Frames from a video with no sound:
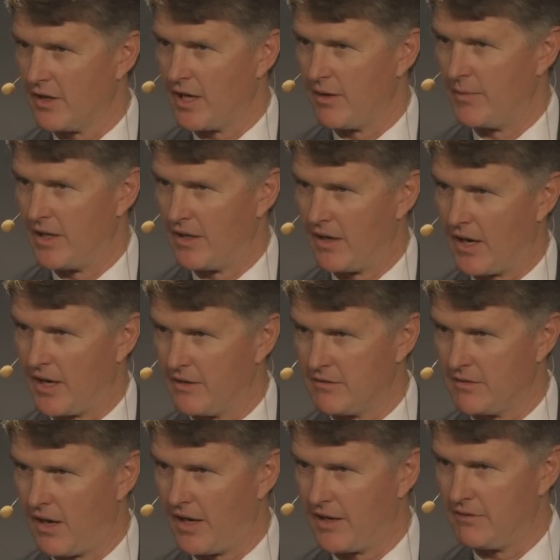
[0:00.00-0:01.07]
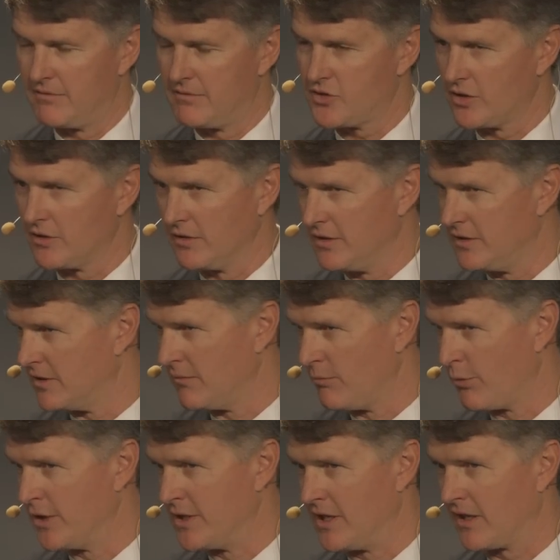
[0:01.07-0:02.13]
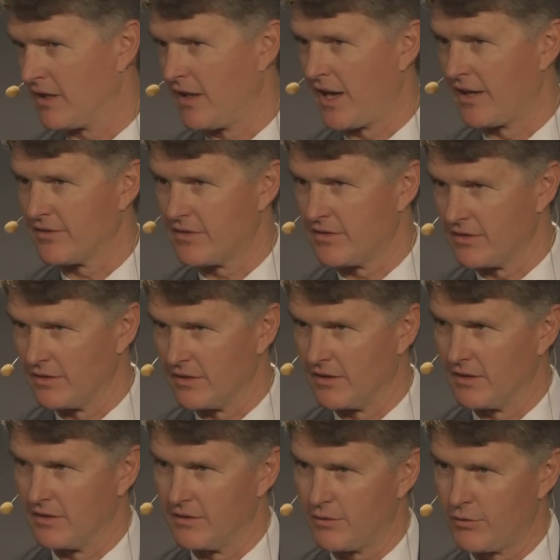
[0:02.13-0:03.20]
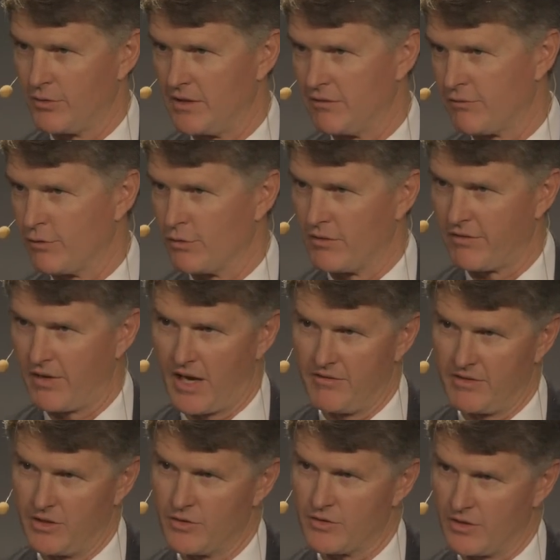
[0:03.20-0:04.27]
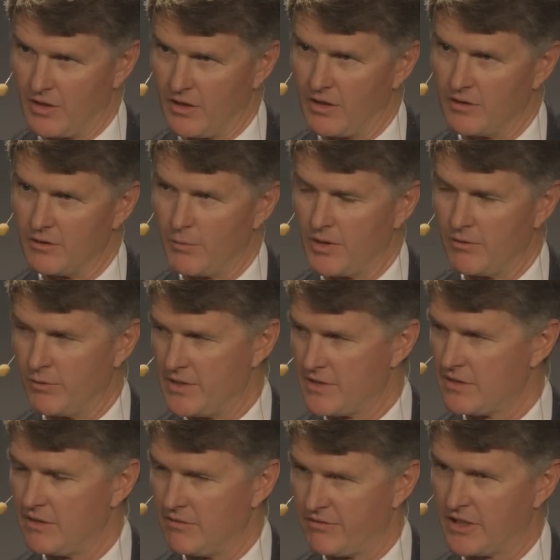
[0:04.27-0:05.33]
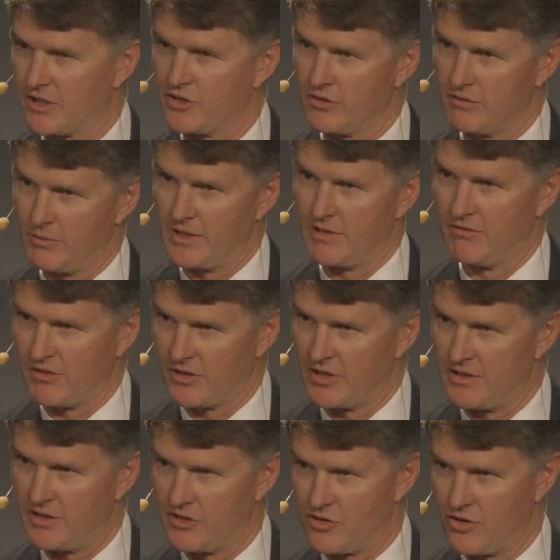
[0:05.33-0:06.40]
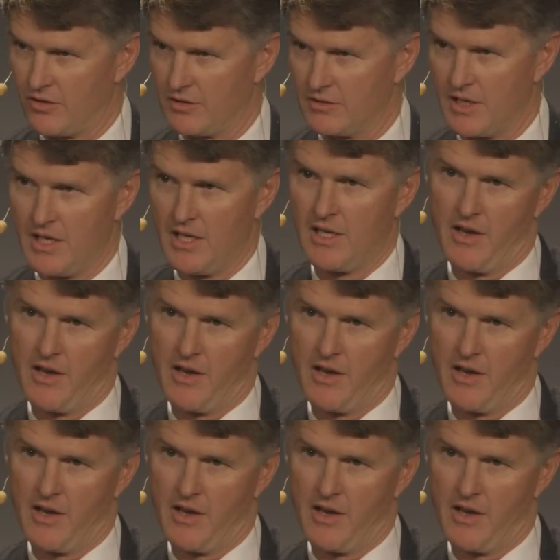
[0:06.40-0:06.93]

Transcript: I mean, I I certainly didn't predict that uh, three, four, five years ago, but we see fiction being very digital,